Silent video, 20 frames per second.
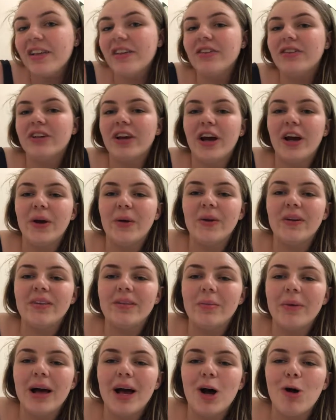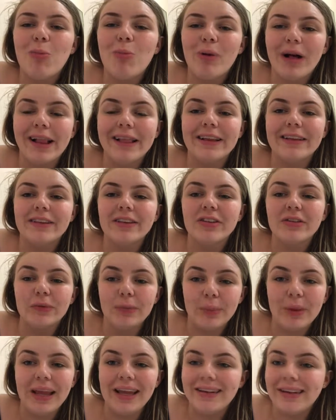So it's about balance for
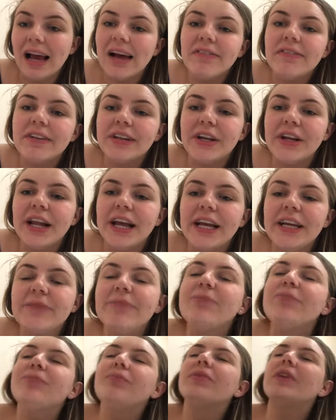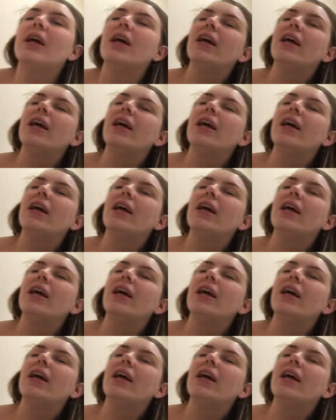me, definitely.